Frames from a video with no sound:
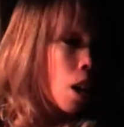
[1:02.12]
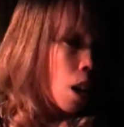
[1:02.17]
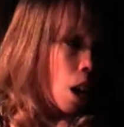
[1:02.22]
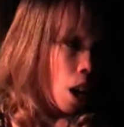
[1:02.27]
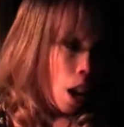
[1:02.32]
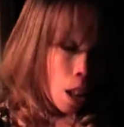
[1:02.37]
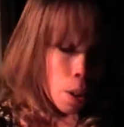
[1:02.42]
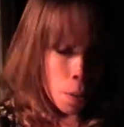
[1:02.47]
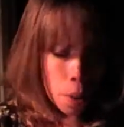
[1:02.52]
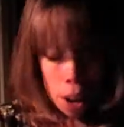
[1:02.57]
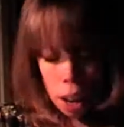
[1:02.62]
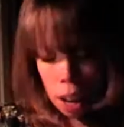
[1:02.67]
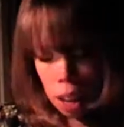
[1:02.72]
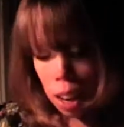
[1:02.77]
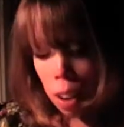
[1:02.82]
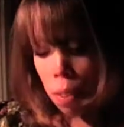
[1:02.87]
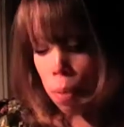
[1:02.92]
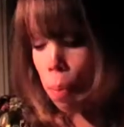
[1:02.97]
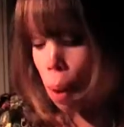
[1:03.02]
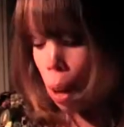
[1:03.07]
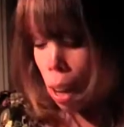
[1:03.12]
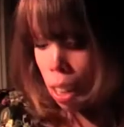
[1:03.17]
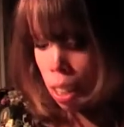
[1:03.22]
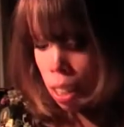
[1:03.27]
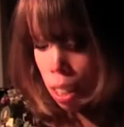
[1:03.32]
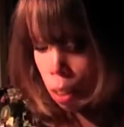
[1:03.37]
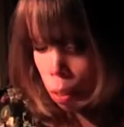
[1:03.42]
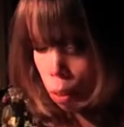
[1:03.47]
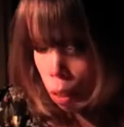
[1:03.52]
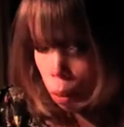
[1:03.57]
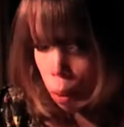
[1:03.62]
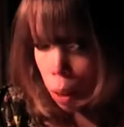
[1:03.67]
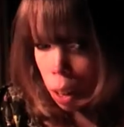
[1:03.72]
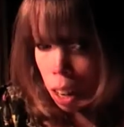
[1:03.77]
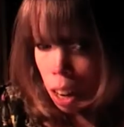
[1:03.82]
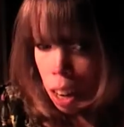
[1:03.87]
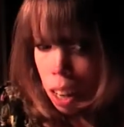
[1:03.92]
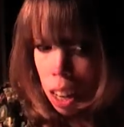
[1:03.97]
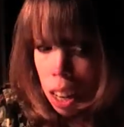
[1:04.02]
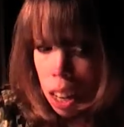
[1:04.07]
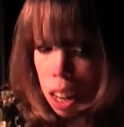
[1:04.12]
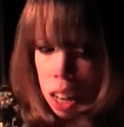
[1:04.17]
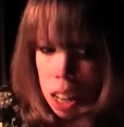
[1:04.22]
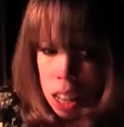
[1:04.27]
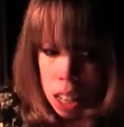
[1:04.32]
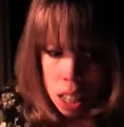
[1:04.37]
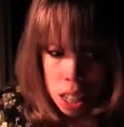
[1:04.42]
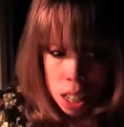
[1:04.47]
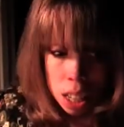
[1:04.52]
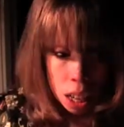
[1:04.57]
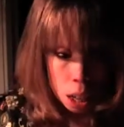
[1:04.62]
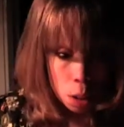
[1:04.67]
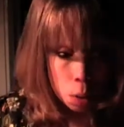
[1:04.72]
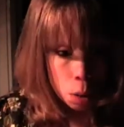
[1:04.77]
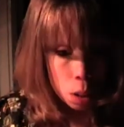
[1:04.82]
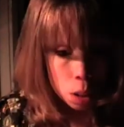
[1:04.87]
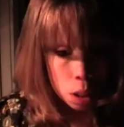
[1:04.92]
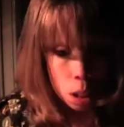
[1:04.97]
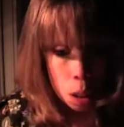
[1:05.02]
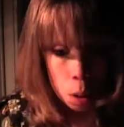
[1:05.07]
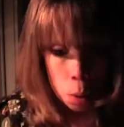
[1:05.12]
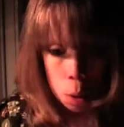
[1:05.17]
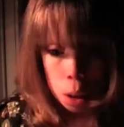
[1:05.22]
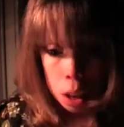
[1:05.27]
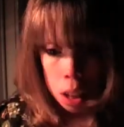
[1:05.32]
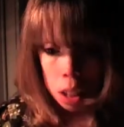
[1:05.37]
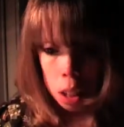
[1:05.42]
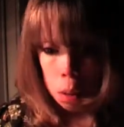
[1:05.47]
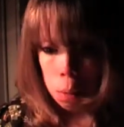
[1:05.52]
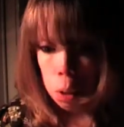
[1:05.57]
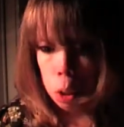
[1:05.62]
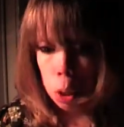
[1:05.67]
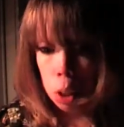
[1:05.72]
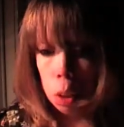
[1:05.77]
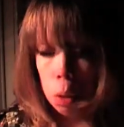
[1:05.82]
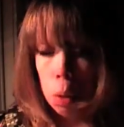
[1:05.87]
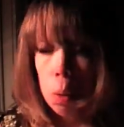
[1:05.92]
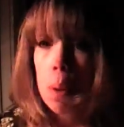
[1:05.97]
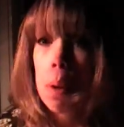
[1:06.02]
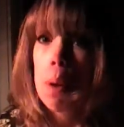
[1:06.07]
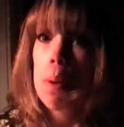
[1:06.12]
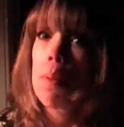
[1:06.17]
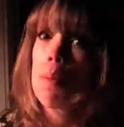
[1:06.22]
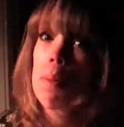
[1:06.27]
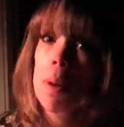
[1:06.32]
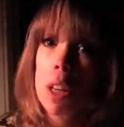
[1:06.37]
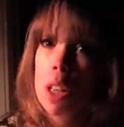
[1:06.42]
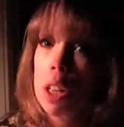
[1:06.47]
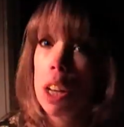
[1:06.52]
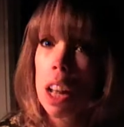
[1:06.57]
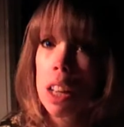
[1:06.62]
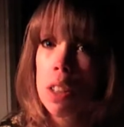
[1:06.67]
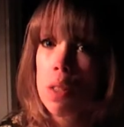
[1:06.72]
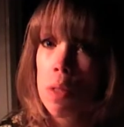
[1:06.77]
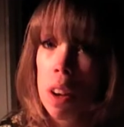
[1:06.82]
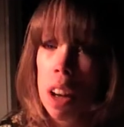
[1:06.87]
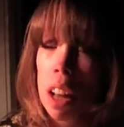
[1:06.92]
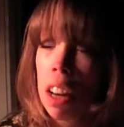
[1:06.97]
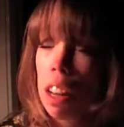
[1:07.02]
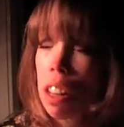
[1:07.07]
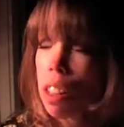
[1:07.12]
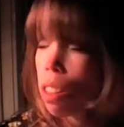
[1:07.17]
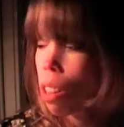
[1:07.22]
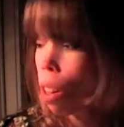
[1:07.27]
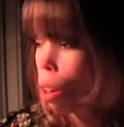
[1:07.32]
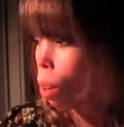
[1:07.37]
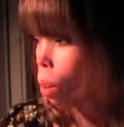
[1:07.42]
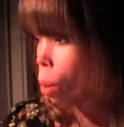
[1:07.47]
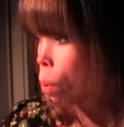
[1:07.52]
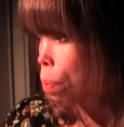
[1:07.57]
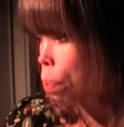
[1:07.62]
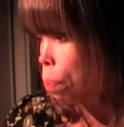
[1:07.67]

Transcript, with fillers: Anyway, never mind. If there weren't any dickwads in the world, I'm sure it would be much less fun, so...